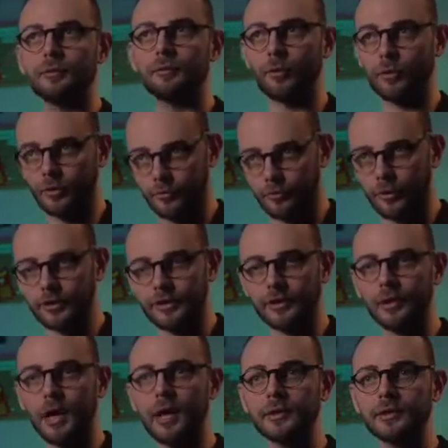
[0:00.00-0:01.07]
for the
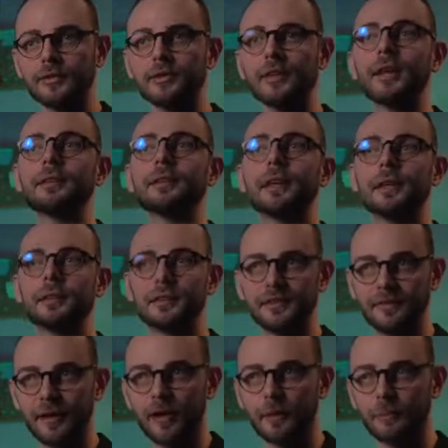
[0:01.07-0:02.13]
grant, and then
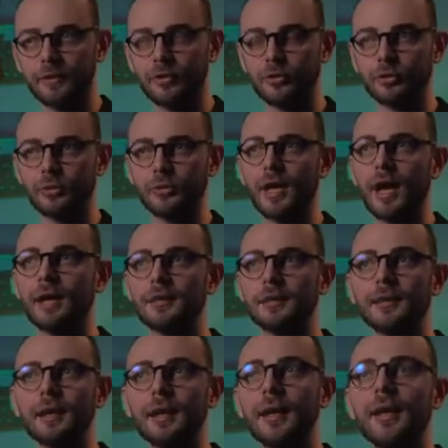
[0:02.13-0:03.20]
develop it through that.